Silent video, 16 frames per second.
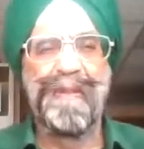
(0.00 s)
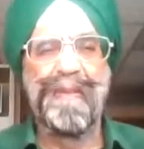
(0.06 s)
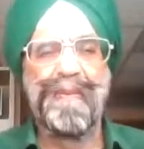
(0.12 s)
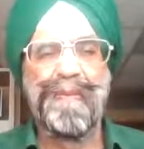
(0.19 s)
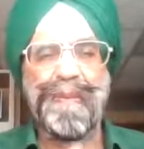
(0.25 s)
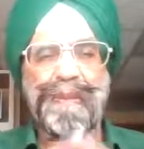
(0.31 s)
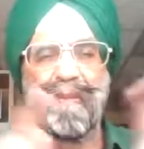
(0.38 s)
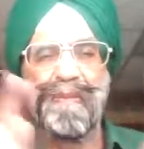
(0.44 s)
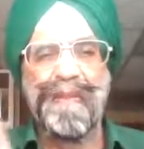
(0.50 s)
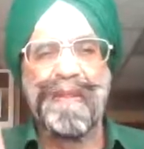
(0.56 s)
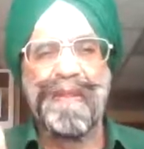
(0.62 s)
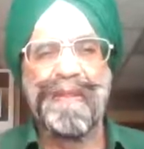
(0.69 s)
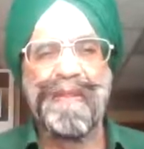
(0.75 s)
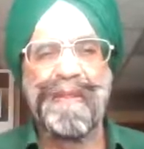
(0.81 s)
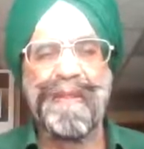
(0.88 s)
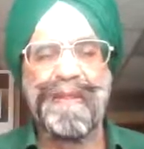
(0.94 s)
we divide
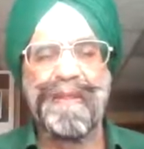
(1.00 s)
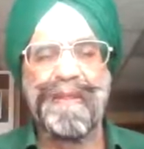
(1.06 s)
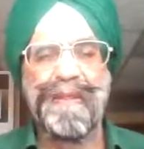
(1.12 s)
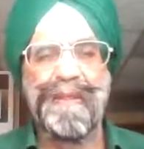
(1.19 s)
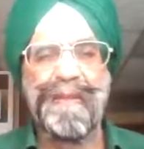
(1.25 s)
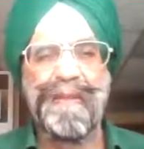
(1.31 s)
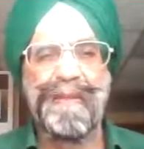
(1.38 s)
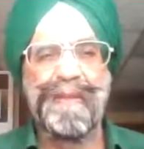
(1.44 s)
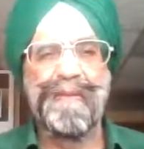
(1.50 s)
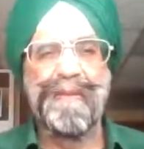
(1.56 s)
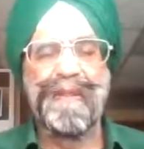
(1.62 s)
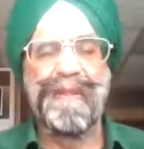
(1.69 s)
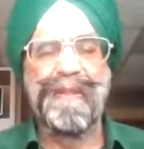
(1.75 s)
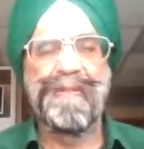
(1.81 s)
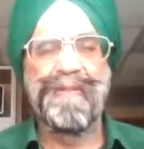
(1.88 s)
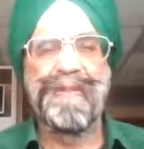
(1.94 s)
that divine
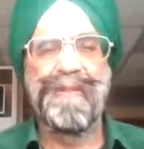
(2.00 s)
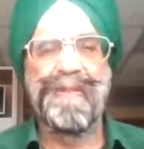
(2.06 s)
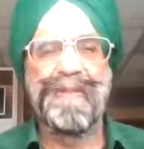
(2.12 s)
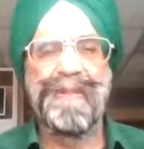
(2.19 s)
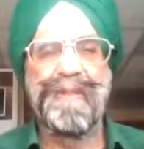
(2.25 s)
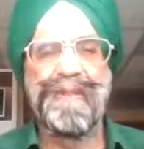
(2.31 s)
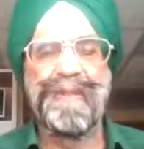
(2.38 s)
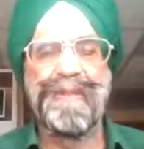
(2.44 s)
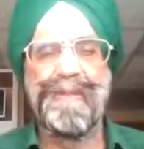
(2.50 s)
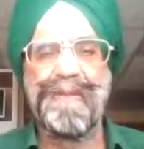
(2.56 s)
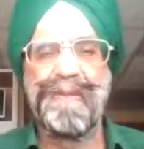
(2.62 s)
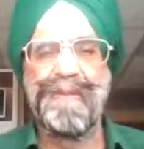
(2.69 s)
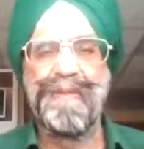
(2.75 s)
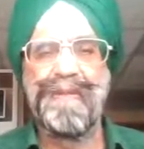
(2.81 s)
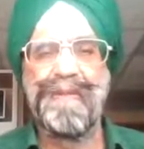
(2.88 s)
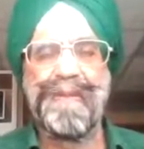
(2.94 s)
revelation under
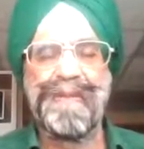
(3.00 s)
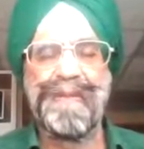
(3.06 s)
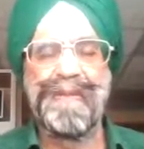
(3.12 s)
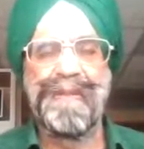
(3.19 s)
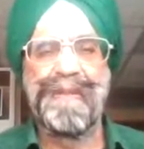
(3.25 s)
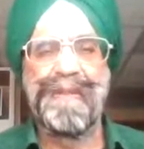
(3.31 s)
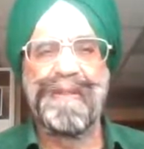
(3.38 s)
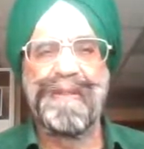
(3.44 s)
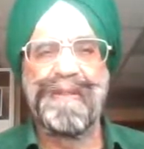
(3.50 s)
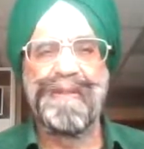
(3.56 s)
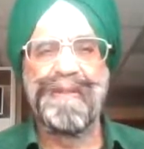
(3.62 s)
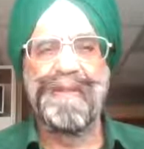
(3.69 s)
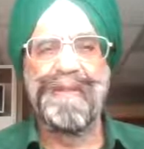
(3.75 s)
two various headings.